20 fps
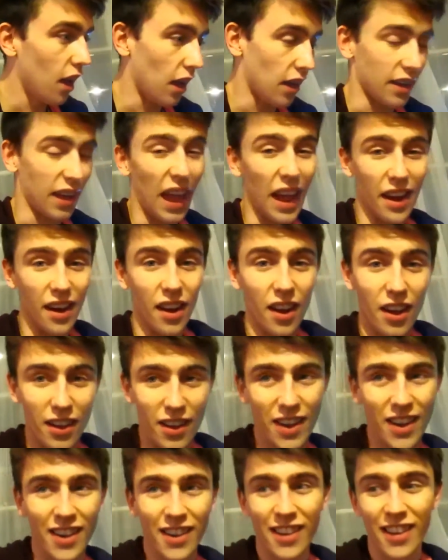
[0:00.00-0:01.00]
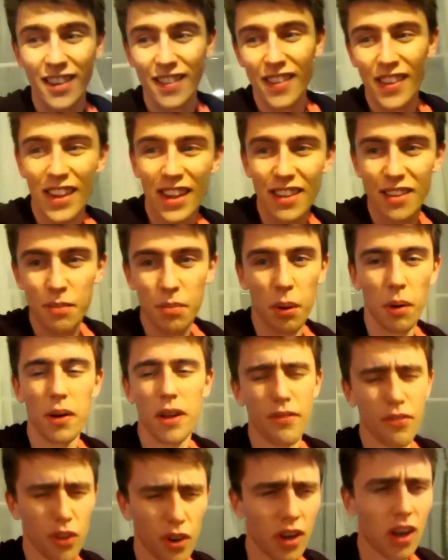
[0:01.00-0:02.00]
Again. I've
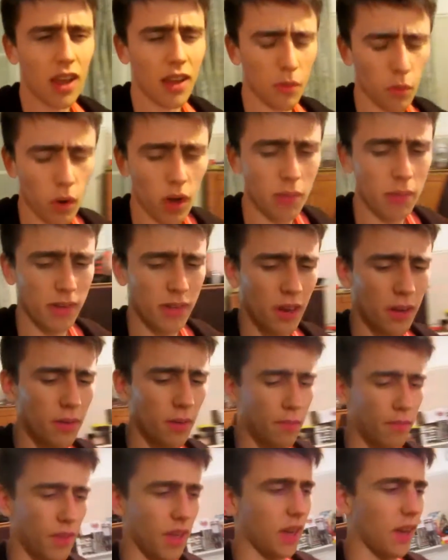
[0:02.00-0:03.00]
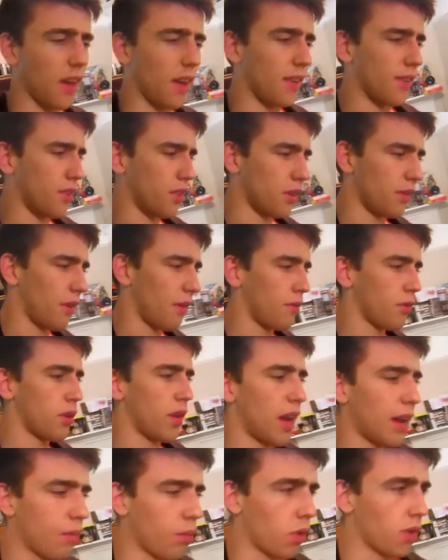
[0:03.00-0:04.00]
got to like work myself up for that kind of stuff. I've
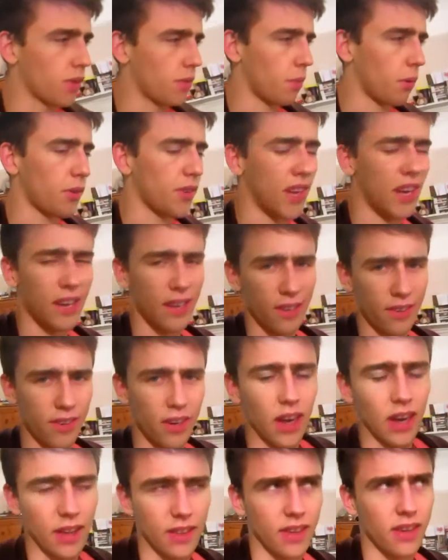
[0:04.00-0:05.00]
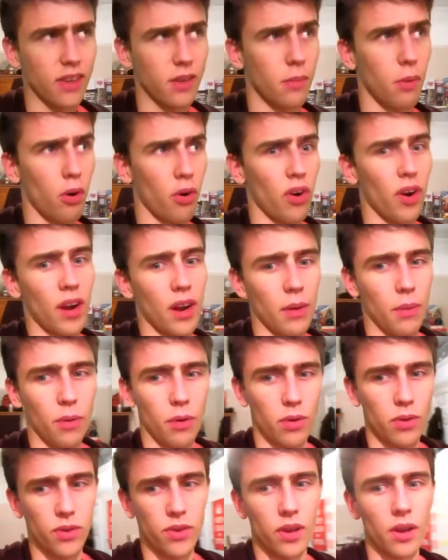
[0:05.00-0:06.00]
already had one spontaneous night, and then tomorrow night
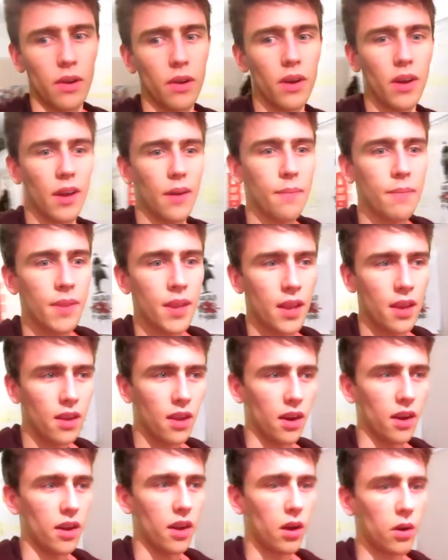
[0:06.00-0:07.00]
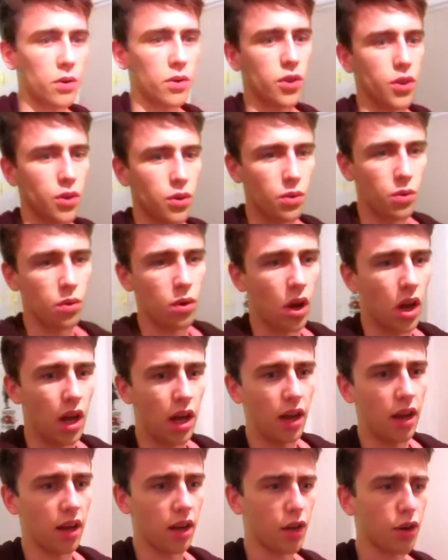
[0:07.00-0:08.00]
we're also going to go
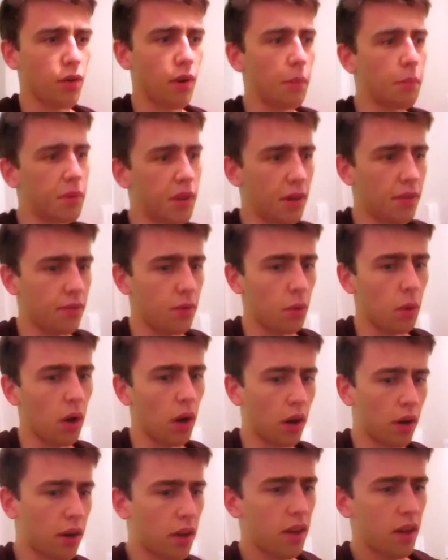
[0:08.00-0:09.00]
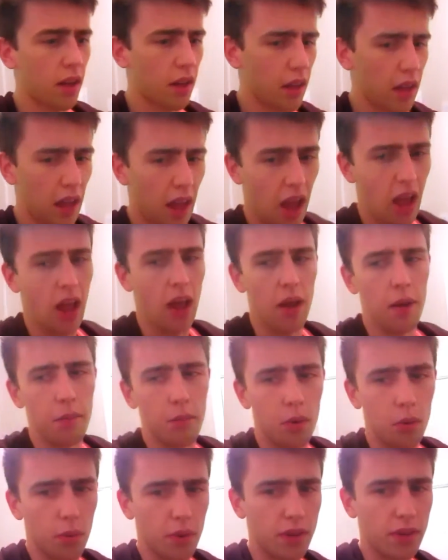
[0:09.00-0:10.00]
to Cribs after work
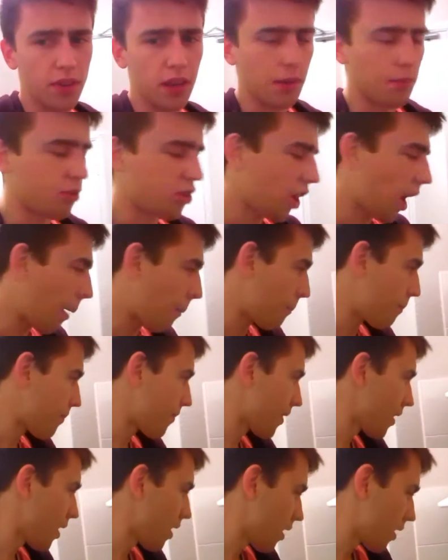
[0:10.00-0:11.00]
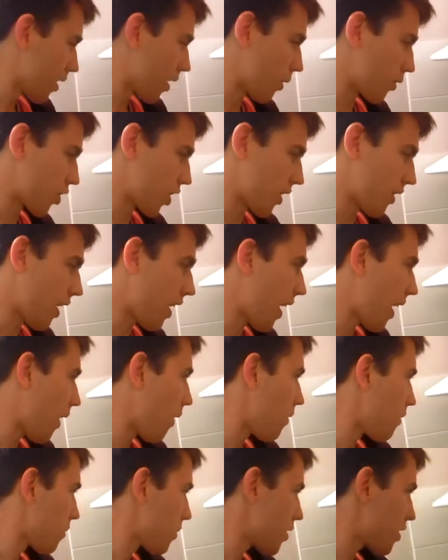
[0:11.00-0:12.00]
with Team Jam. Go check that
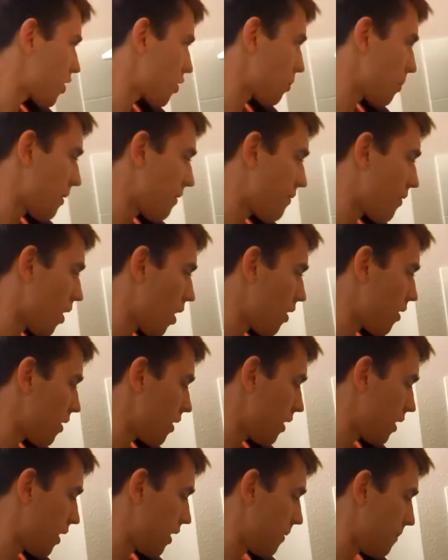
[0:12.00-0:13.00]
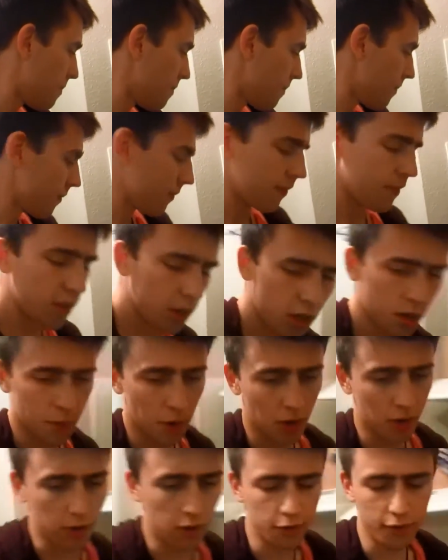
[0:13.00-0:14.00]
out, which will be fun. Come
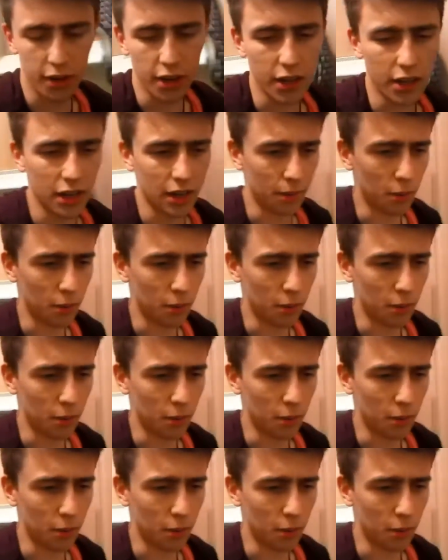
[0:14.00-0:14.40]
on, oven.